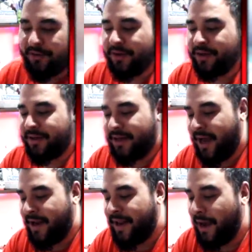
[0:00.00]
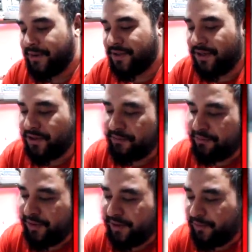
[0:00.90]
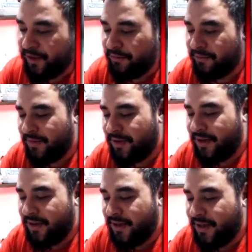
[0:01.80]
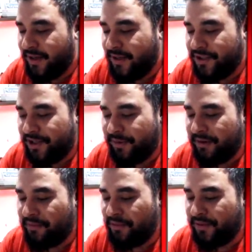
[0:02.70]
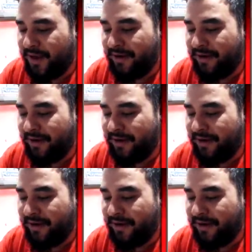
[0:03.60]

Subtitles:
one, and that was on a complete whim. She went and pulled that